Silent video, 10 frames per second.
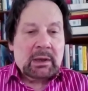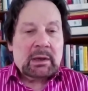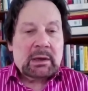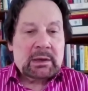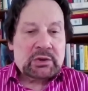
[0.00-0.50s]

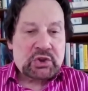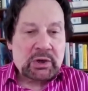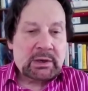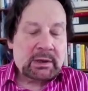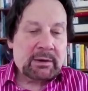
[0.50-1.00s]
uh,
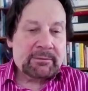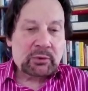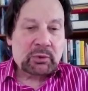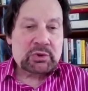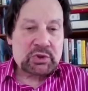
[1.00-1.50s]
J
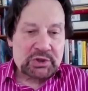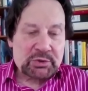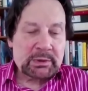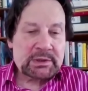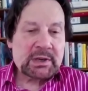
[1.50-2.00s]
for
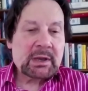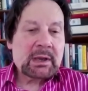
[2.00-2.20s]
judgment,